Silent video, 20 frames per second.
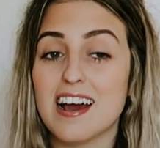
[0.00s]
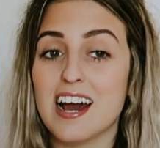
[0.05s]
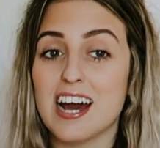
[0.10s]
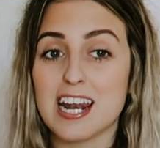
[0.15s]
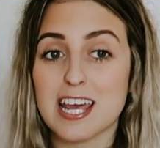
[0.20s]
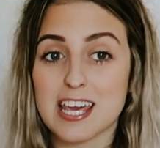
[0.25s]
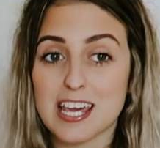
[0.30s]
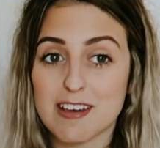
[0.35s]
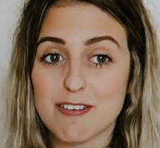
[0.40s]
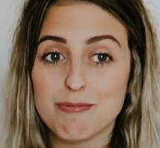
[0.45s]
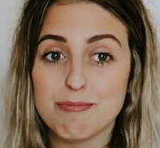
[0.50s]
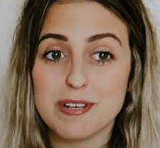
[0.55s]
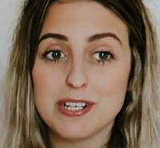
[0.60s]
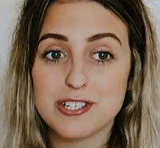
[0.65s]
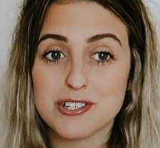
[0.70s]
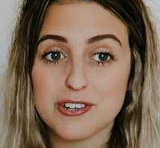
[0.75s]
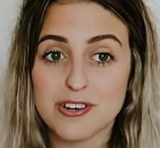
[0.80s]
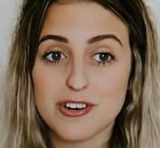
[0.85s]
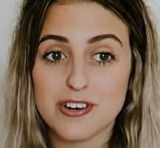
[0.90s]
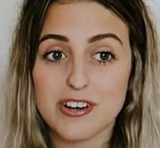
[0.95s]
and it gave me
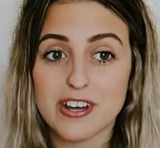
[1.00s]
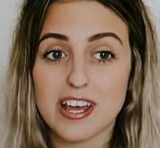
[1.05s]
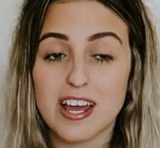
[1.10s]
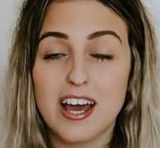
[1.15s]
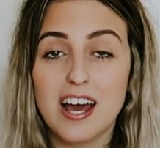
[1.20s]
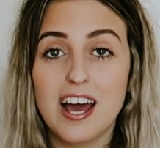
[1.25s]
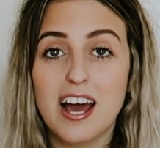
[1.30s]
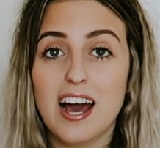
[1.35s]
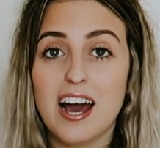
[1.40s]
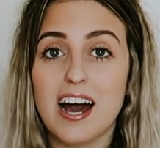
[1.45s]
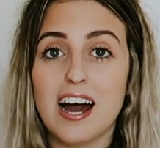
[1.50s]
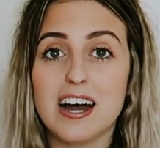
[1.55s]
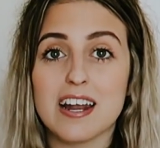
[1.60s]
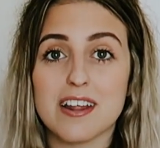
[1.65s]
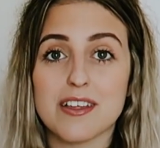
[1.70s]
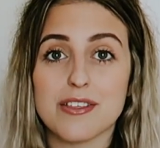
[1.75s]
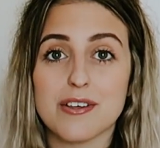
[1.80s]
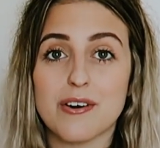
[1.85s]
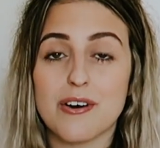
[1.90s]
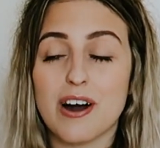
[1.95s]
joy and
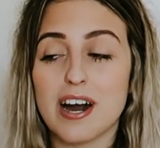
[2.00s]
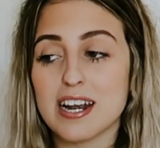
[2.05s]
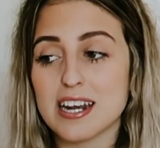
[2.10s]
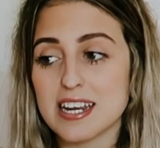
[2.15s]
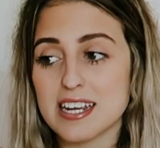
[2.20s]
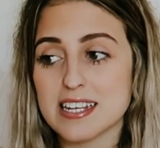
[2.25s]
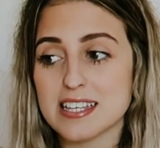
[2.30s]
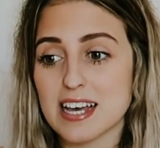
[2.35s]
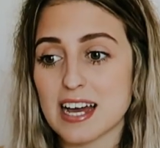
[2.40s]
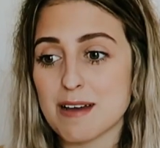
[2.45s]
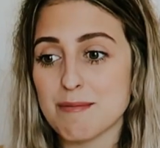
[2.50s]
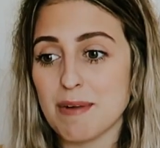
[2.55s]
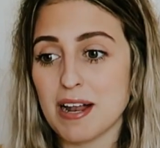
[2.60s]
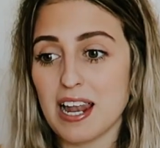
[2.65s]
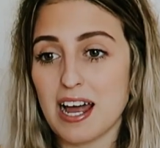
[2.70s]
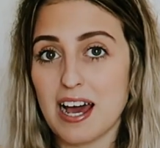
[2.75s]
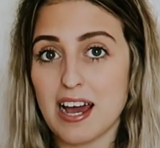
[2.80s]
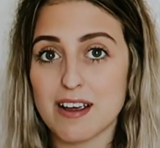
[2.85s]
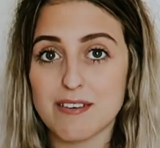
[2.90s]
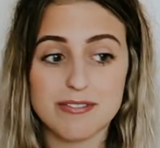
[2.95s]
I thought I need that in my
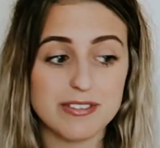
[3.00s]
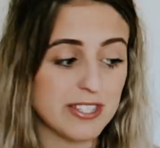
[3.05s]
life.